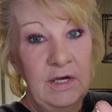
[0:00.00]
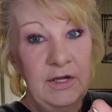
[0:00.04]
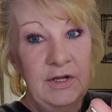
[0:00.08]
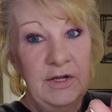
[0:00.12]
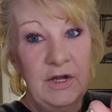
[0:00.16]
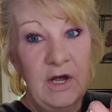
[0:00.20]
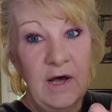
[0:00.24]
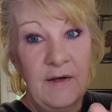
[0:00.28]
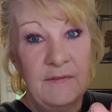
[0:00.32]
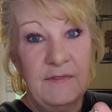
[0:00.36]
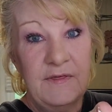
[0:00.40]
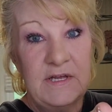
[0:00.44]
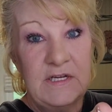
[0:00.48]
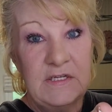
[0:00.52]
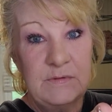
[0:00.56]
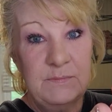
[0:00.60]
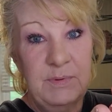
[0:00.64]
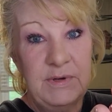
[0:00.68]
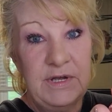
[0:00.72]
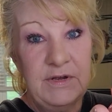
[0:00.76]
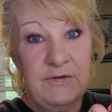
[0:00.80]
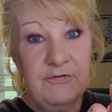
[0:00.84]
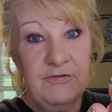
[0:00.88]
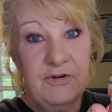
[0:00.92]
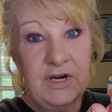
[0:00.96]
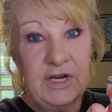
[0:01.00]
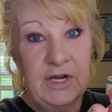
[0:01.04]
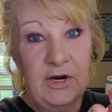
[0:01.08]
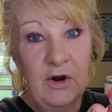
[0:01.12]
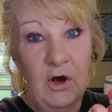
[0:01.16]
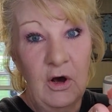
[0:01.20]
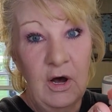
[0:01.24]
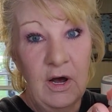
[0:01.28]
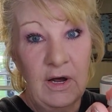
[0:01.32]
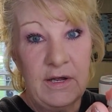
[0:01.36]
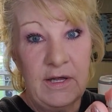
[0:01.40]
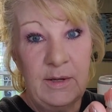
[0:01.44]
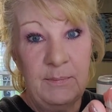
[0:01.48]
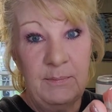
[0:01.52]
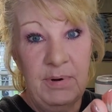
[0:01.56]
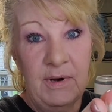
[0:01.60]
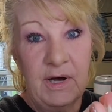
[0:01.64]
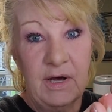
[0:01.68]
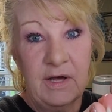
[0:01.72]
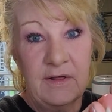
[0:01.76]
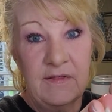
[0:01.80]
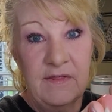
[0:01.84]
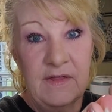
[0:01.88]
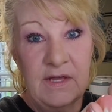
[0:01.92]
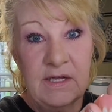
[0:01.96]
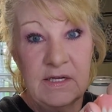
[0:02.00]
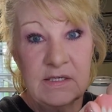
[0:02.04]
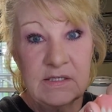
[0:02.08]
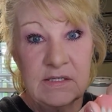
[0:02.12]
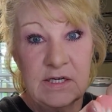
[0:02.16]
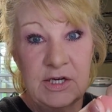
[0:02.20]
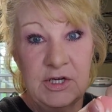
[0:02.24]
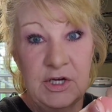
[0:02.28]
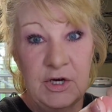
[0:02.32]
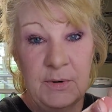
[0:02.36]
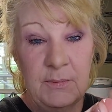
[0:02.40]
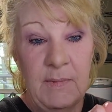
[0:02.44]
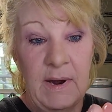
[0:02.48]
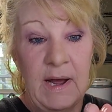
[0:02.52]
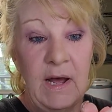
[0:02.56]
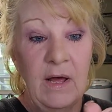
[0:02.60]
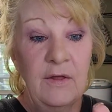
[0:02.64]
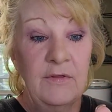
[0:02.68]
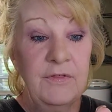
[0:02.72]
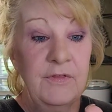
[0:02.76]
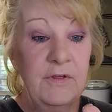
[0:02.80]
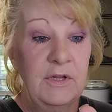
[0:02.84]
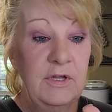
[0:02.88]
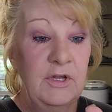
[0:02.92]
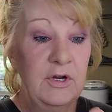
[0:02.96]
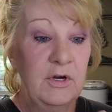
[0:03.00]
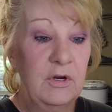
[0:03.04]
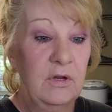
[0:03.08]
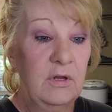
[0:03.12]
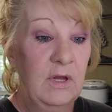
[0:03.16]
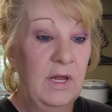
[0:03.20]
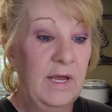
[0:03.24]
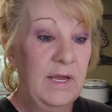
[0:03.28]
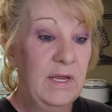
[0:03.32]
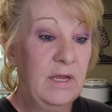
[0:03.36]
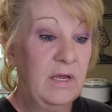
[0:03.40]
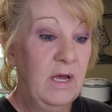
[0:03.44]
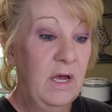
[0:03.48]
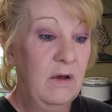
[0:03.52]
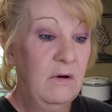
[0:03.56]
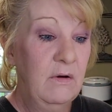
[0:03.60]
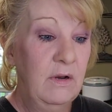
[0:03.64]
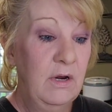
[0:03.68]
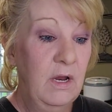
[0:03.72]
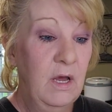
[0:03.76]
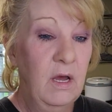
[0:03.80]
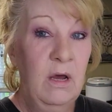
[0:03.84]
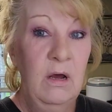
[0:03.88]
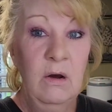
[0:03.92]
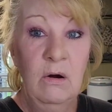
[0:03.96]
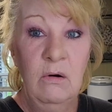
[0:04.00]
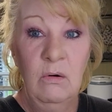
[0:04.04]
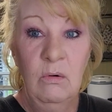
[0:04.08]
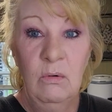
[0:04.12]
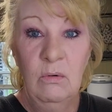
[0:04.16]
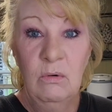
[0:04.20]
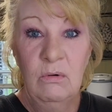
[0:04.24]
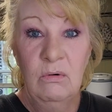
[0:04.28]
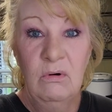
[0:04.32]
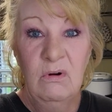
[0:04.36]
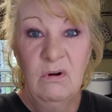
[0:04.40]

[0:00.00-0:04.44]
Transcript: You got these big freaking hockey puck things in your mouth and you're like going, oh,